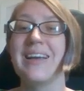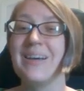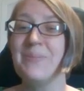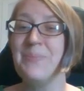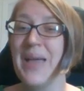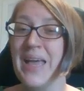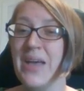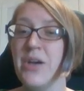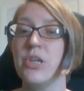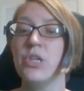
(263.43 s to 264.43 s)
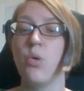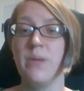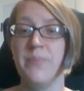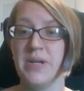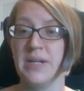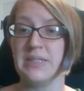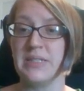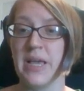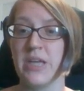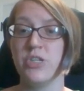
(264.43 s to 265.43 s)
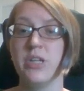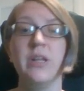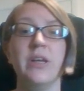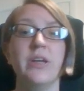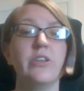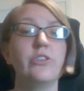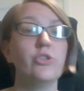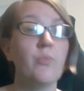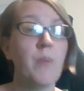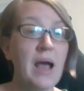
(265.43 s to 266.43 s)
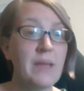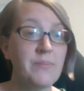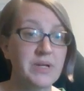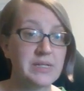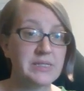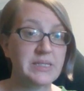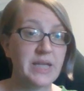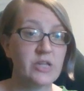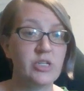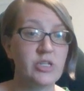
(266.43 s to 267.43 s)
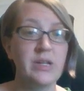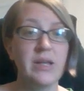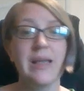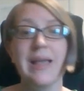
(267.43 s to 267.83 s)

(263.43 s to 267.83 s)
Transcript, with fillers: Compare your pronunciation to my pronunciation.